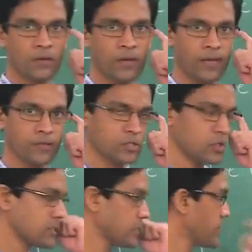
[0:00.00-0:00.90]
Okay,
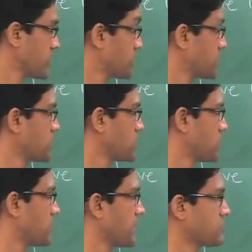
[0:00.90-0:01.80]
so such an expression is
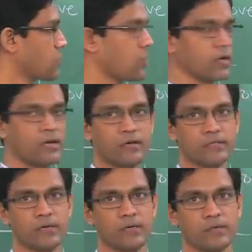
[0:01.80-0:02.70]
sometimes called
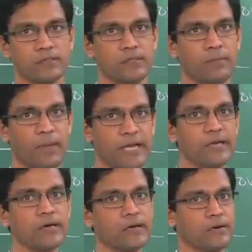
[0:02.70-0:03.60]
the
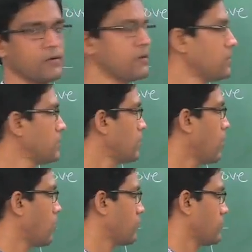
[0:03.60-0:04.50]
minor
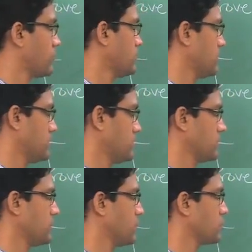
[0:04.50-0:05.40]
of
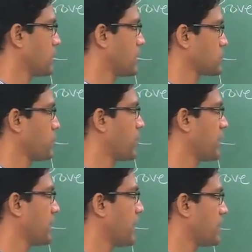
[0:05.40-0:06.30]
the
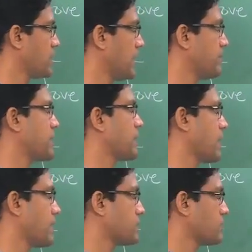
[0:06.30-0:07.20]
corresponding element,
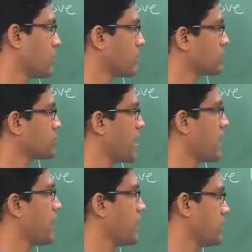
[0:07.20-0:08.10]
whatever jith
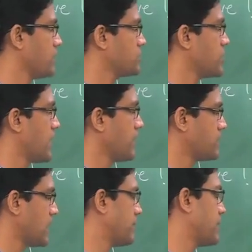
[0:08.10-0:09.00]

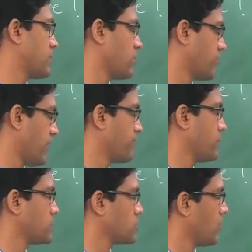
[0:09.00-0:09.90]
element of
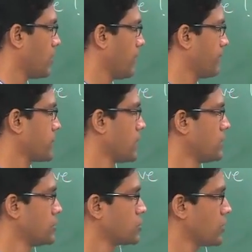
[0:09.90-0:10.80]
M and so on.
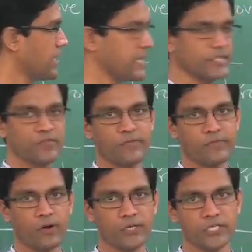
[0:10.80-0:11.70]
So in any case, if you've
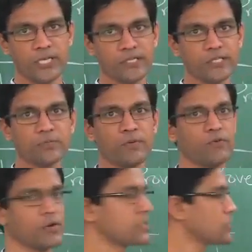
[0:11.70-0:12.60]
not seen this
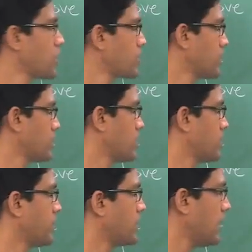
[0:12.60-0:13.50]
before, it's not
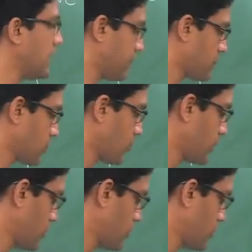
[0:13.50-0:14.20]
a big deal. I'm not going